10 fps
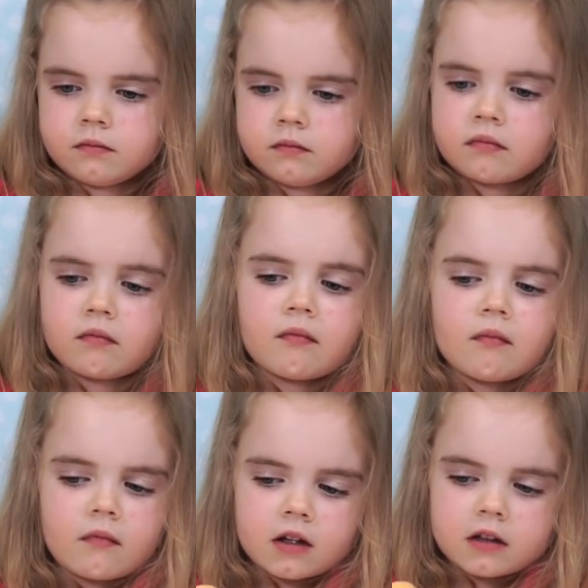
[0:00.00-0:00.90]
this set?
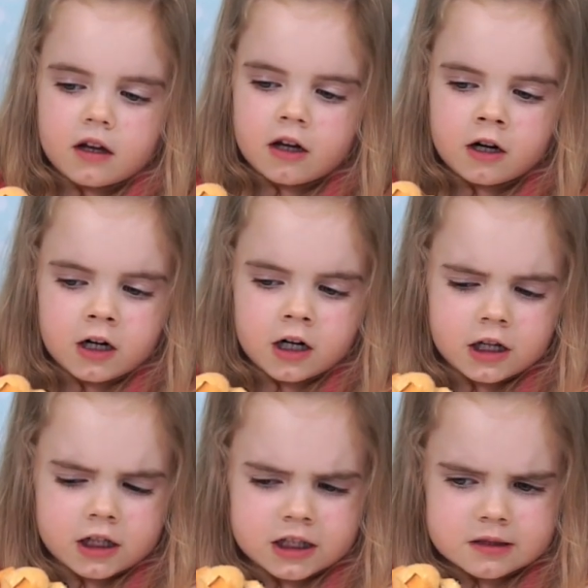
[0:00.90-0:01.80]

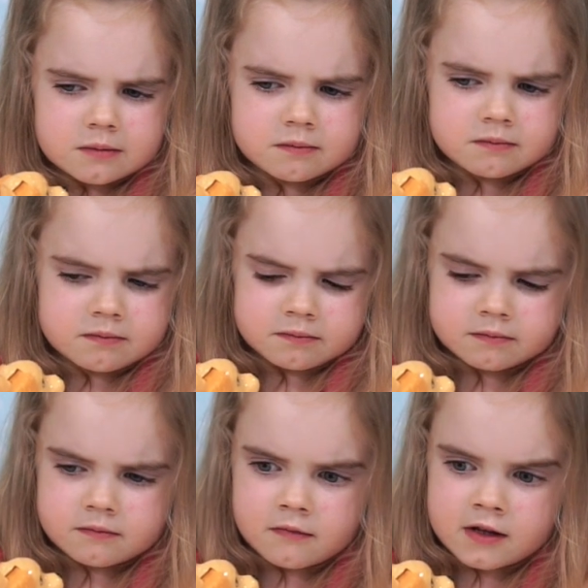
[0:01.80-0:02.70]
Um,
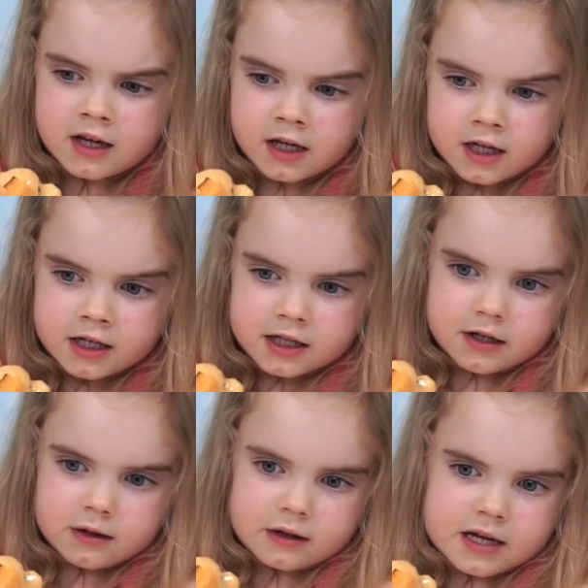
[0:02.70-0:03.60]

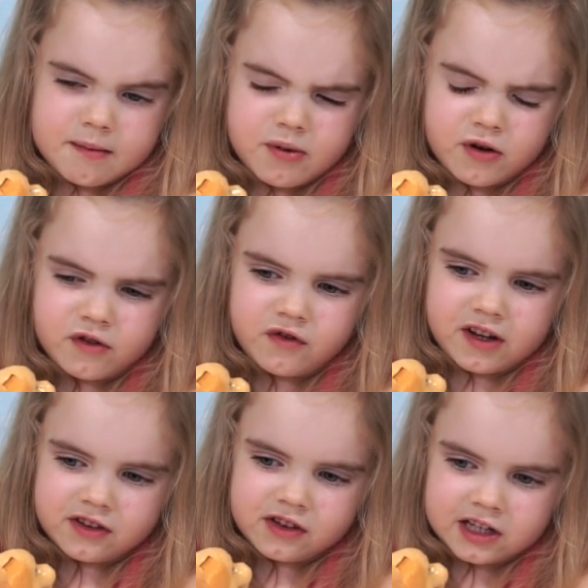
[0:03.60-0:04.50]
you can put
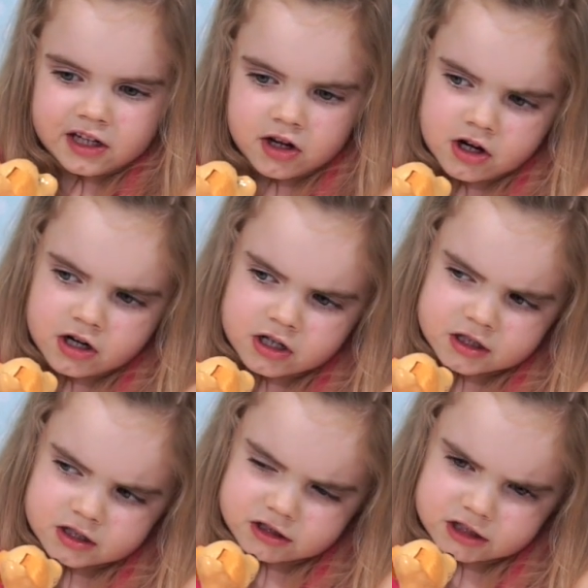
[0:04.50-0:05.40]
things in
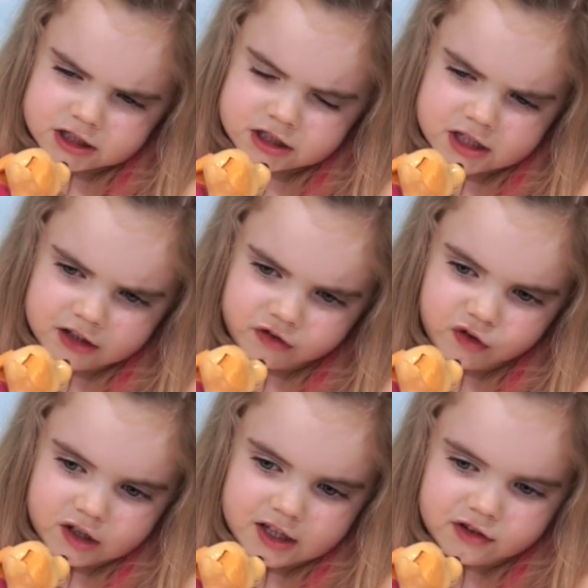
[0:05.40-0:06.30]
there with this,
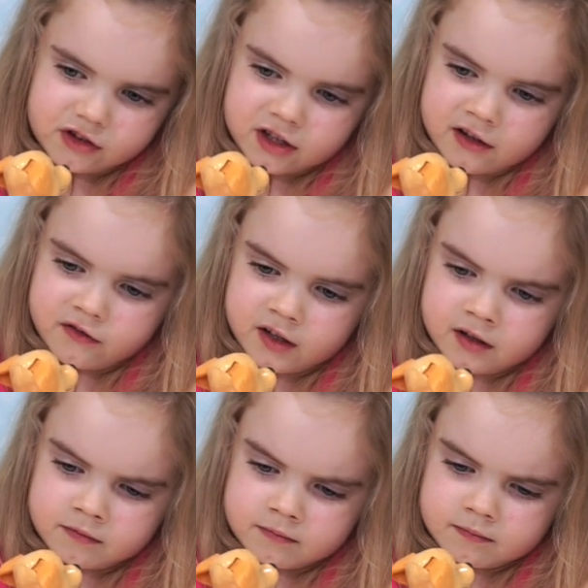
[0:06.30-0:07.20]
so I can save it.
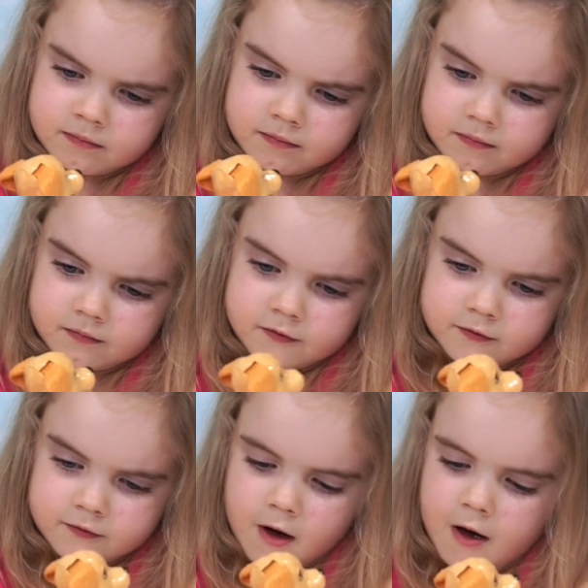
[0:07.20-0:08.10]

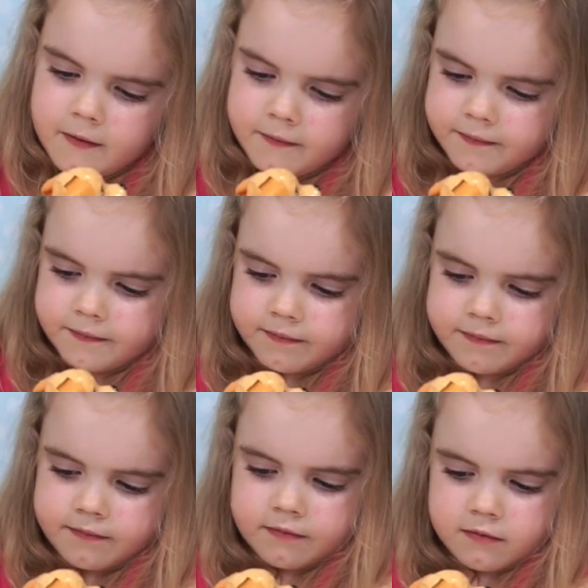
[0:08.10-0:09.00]
So you can
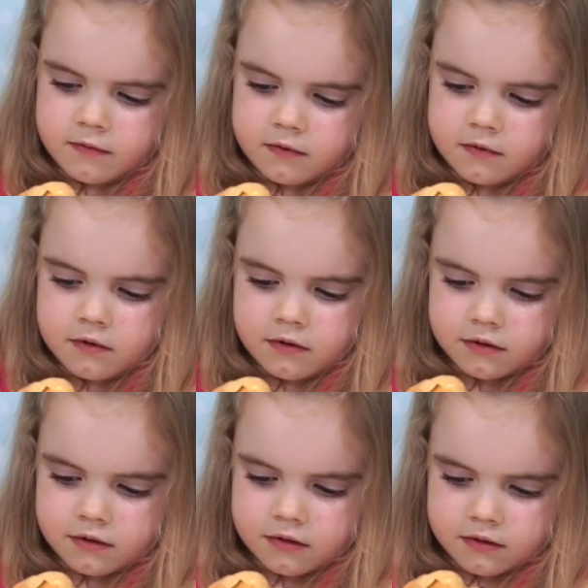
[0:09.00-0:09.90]
store the treats
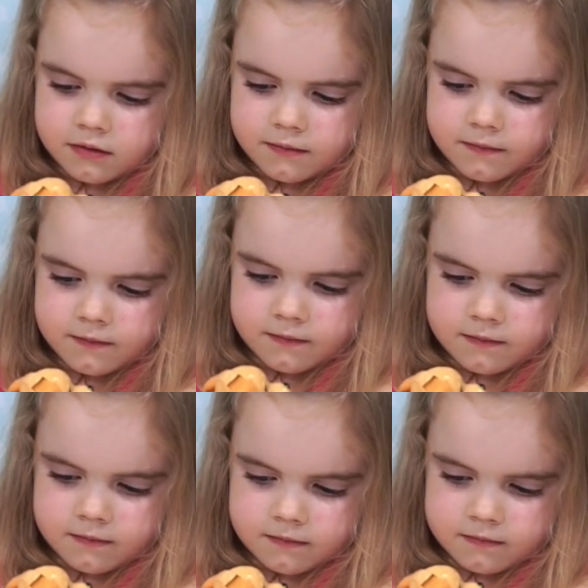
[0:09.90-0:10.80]
and the poop in the
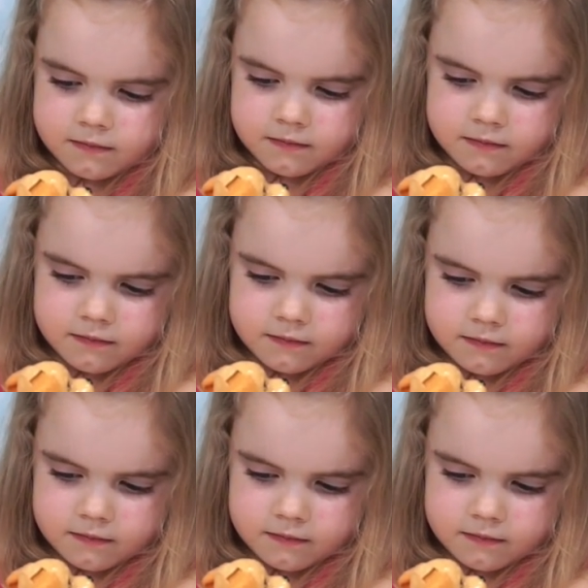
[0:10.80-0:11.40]
dog's